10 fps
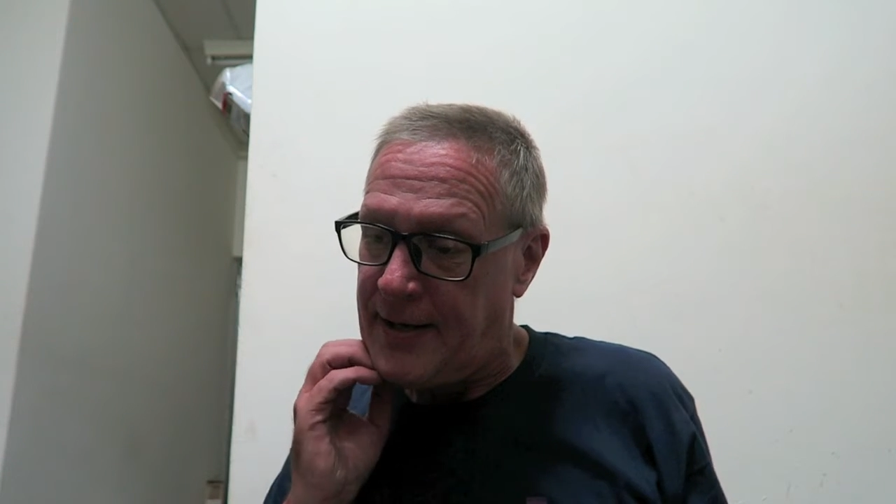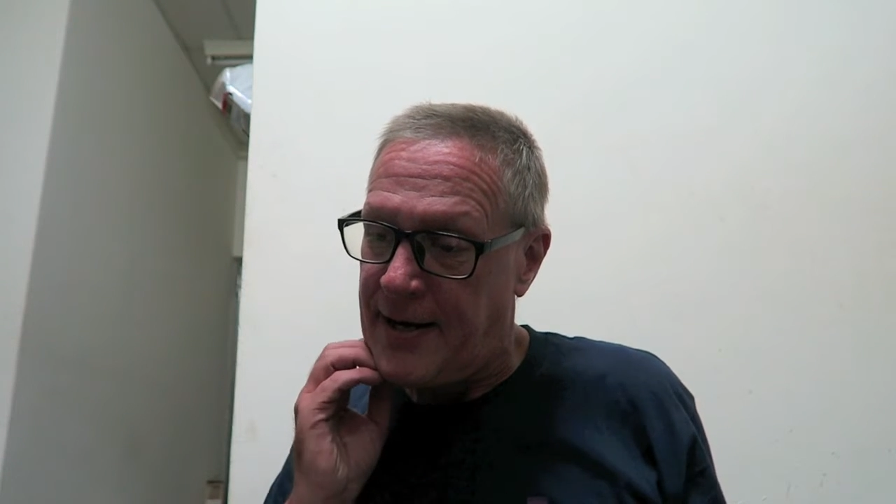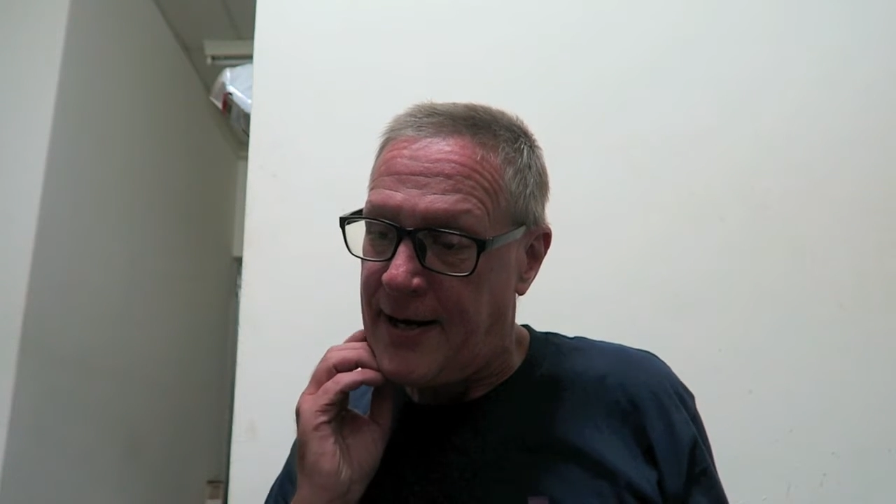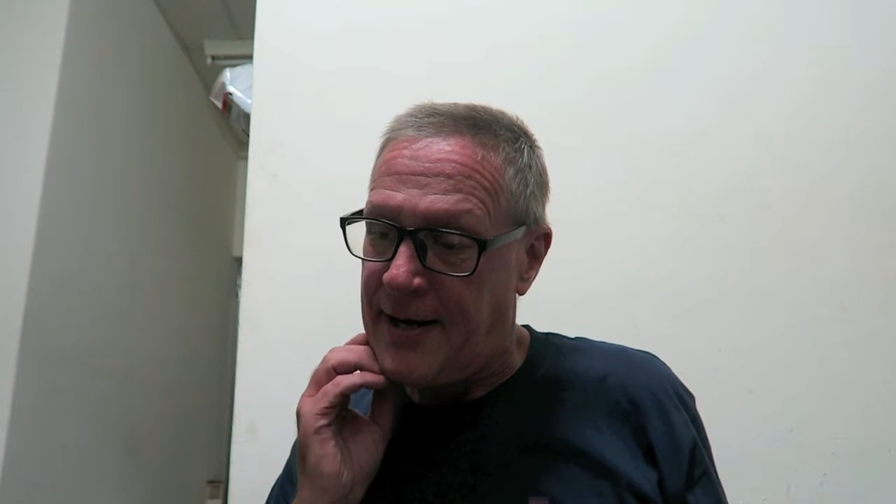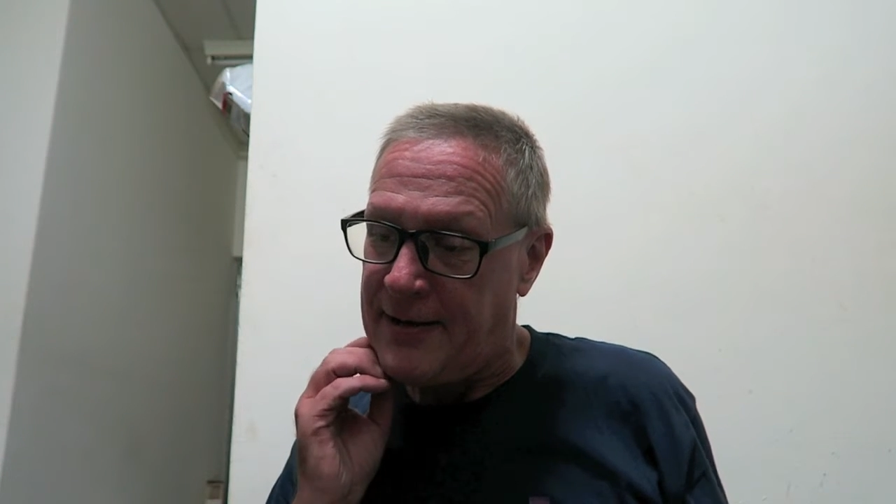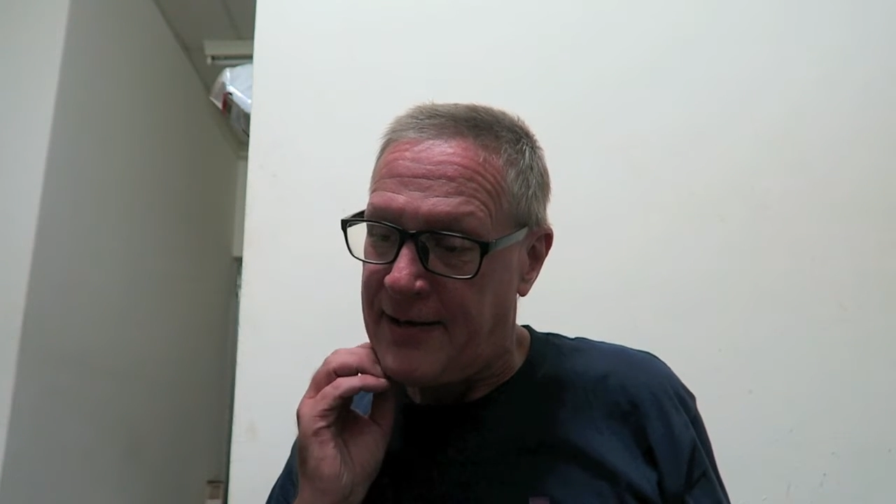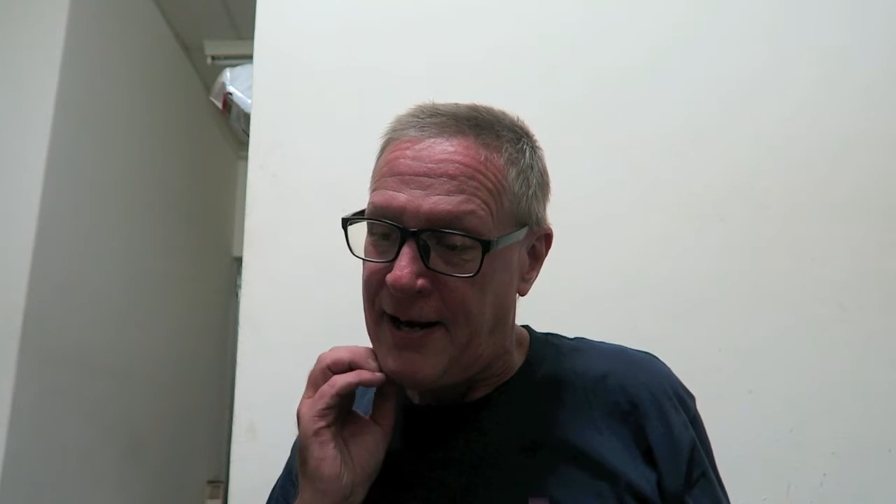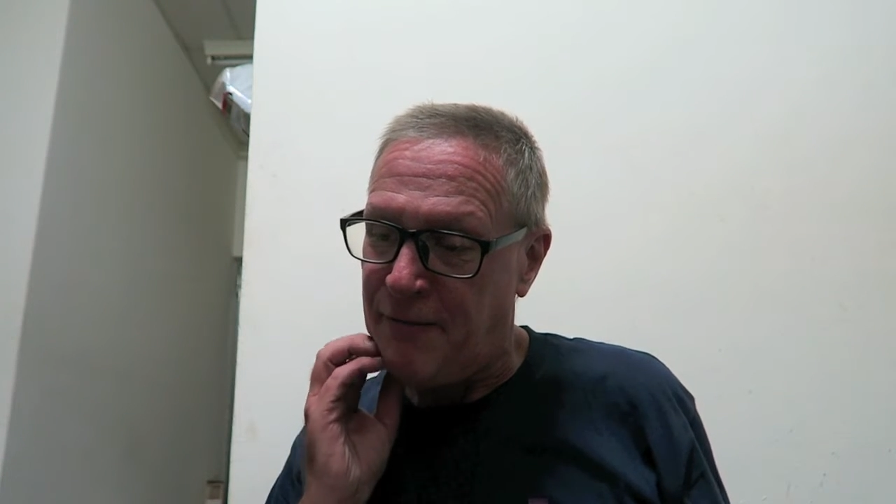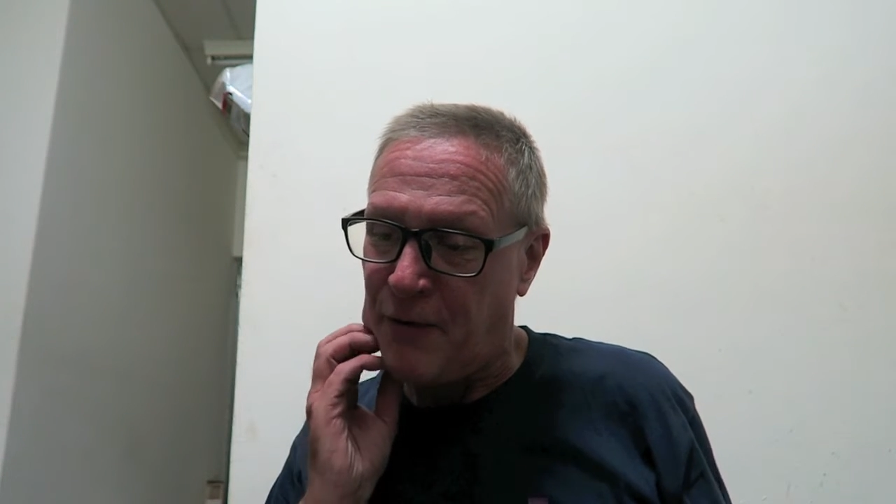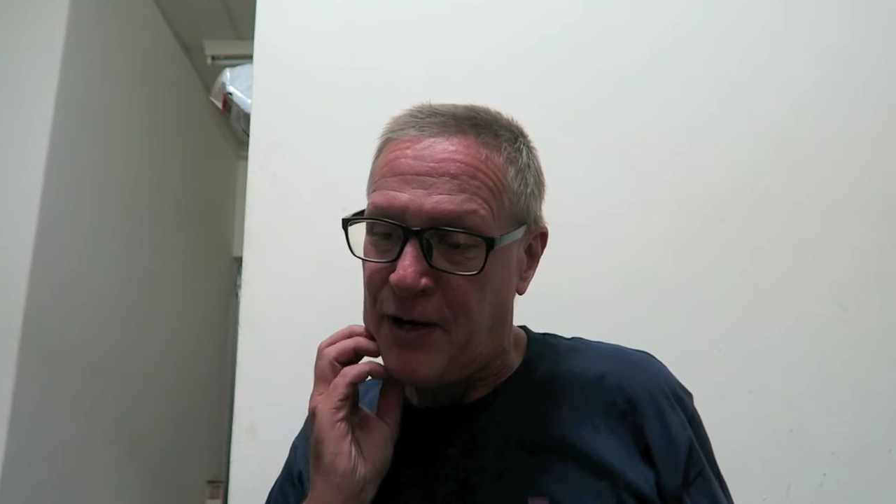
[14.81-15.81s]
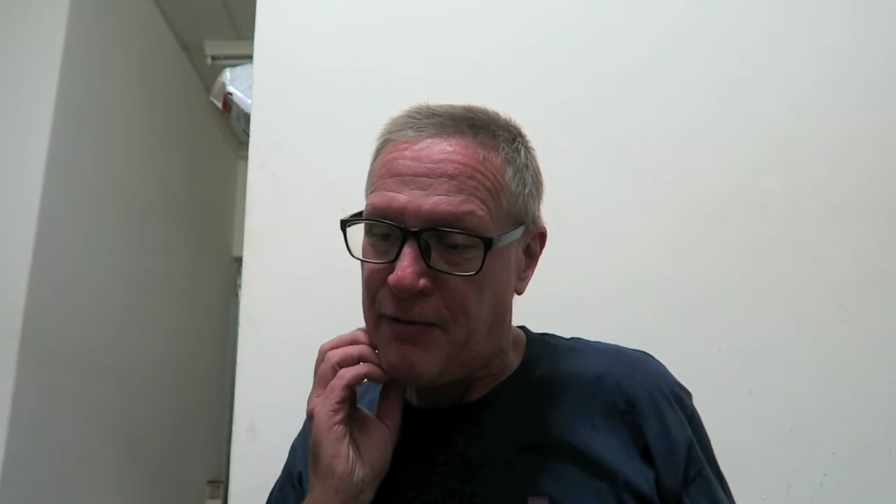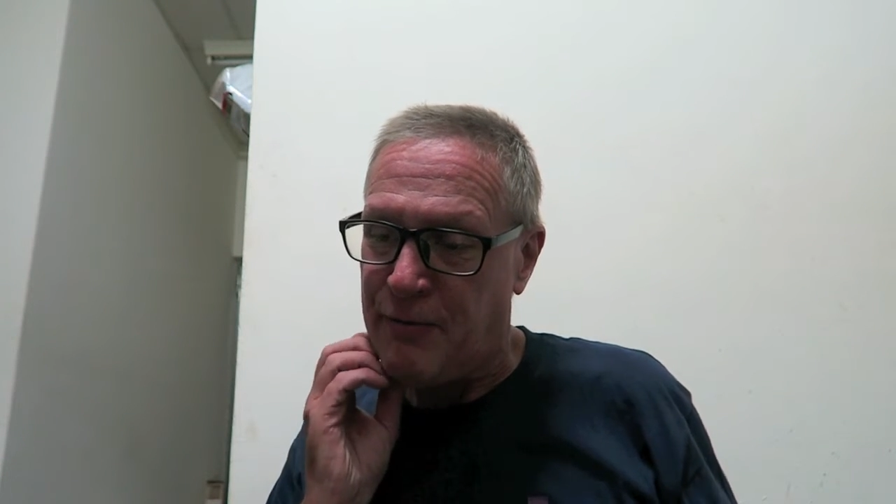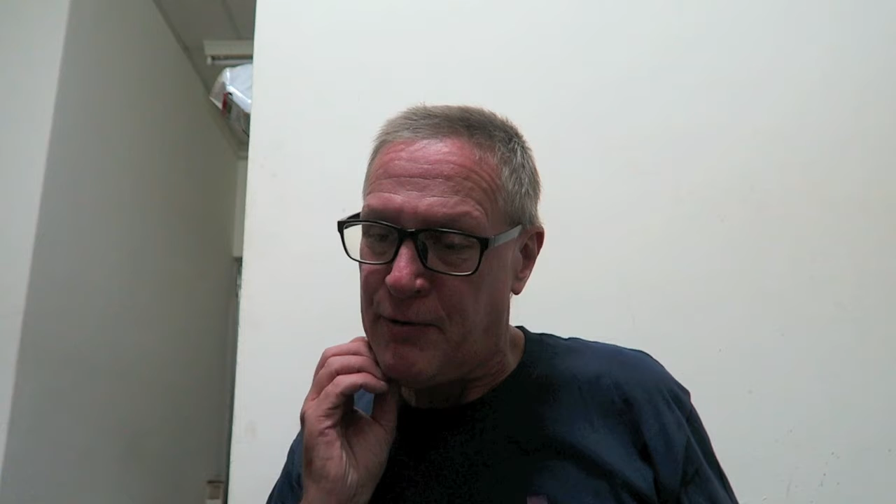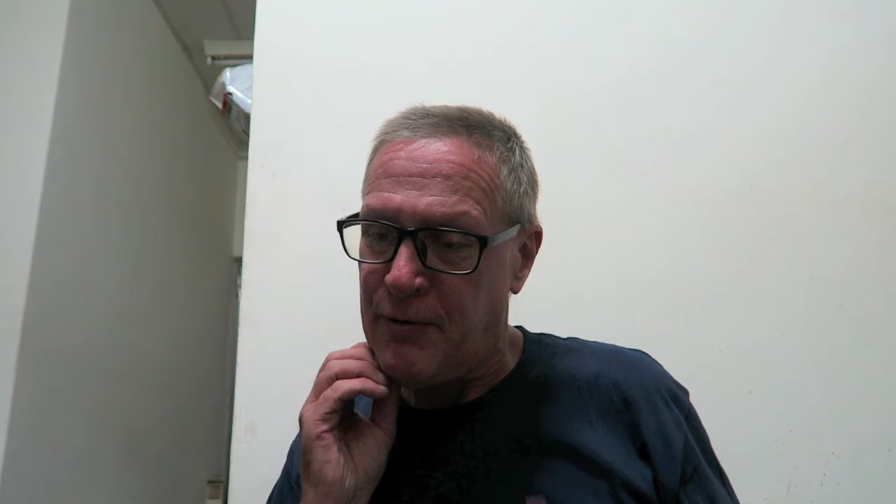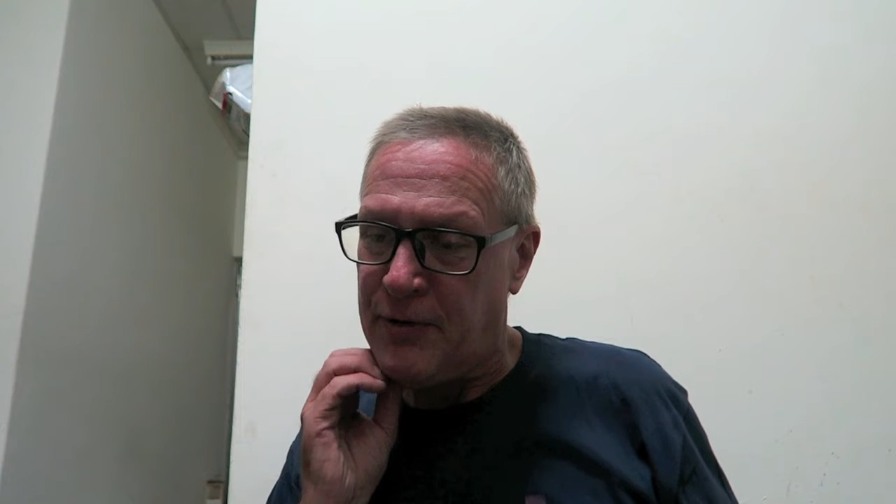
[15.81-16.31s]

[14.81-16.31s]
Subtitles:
And halfway through